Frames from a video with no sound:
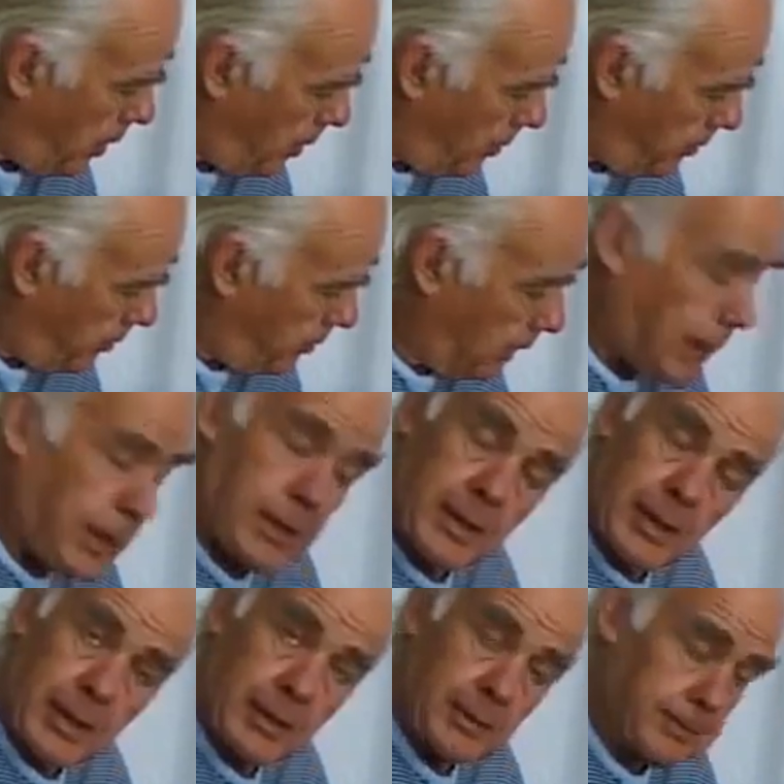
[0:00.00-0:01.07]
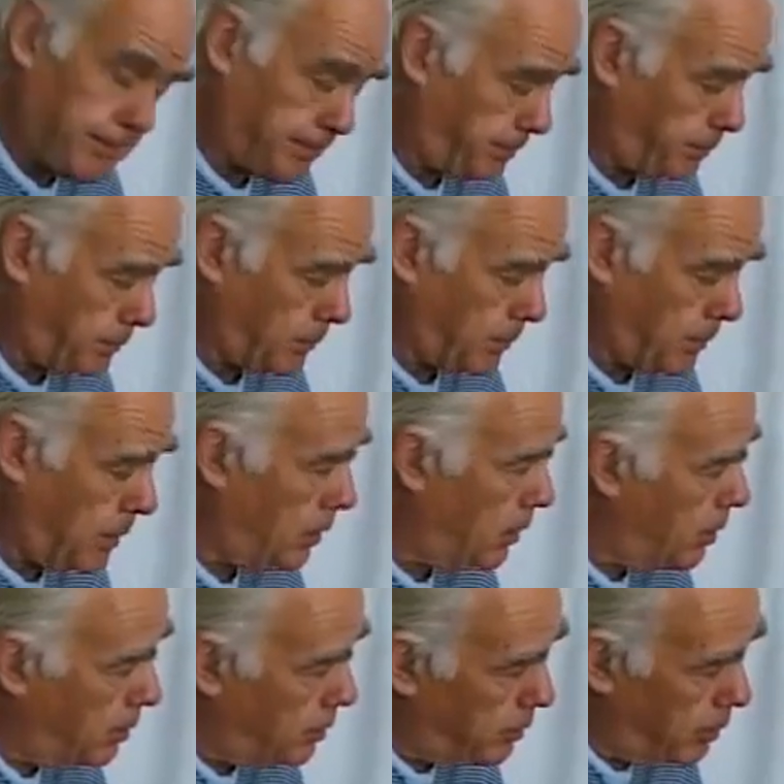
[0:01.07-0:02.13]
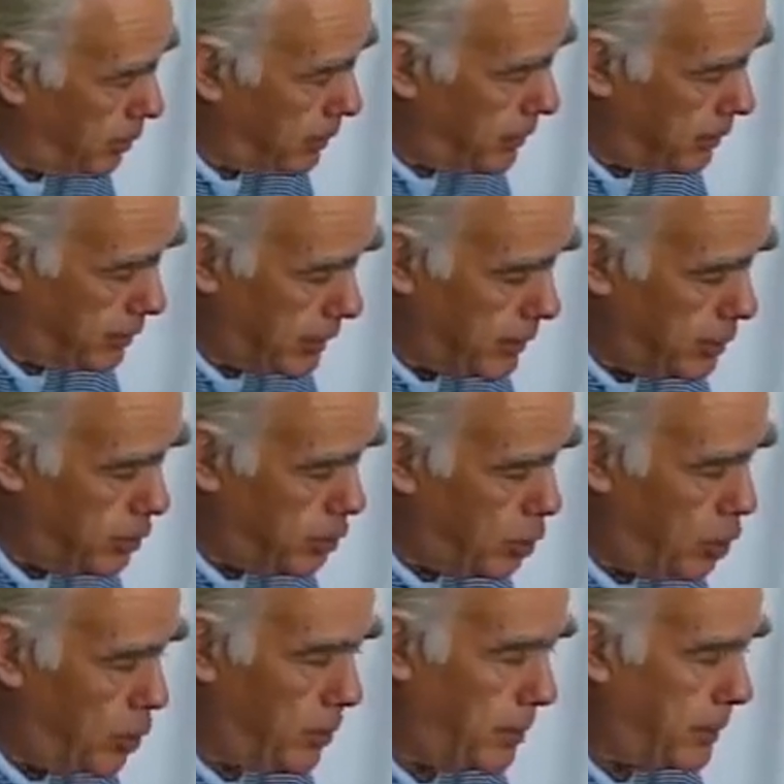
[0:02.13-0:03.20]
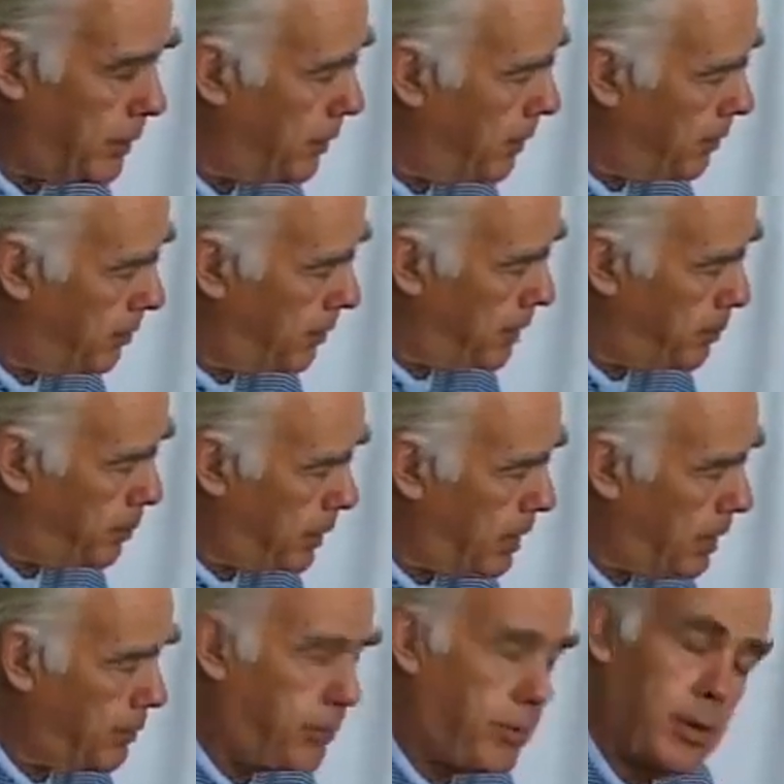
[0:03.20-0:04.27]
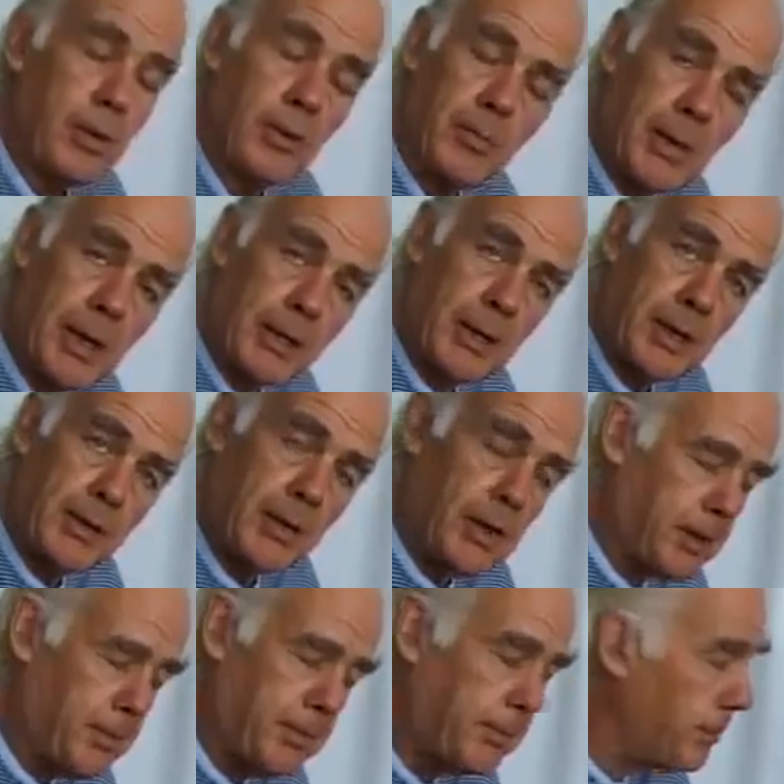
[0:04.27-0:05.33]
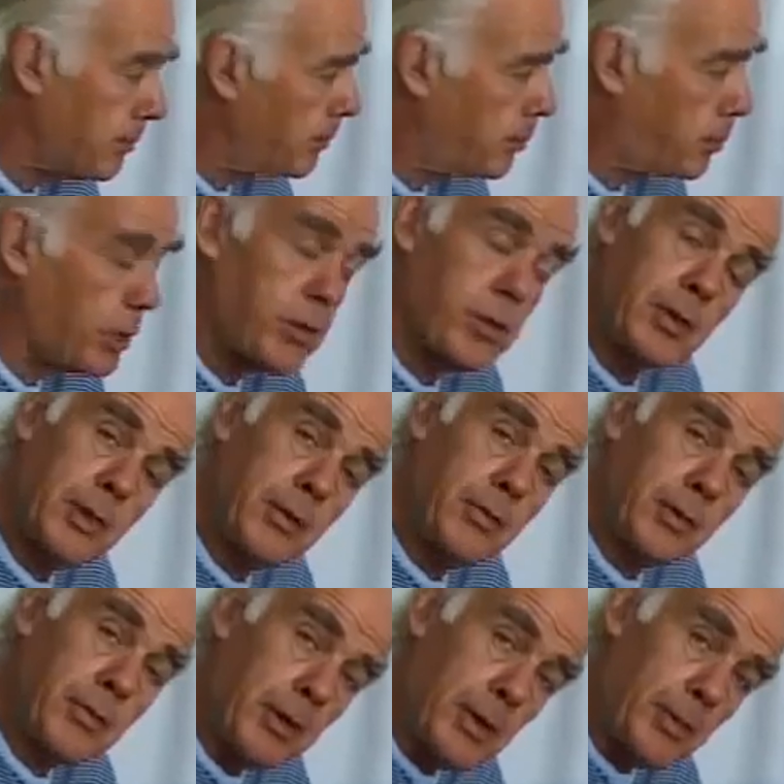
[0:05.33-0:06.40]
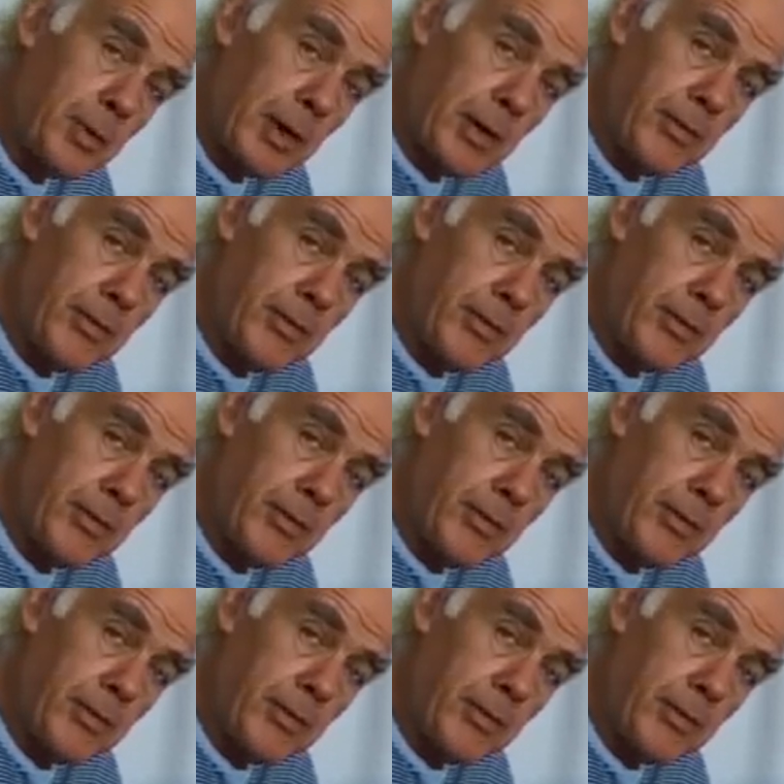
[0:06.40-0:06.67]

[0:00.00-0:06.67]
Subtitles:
of lightning. So in the thunderstorm, very powerful positive and very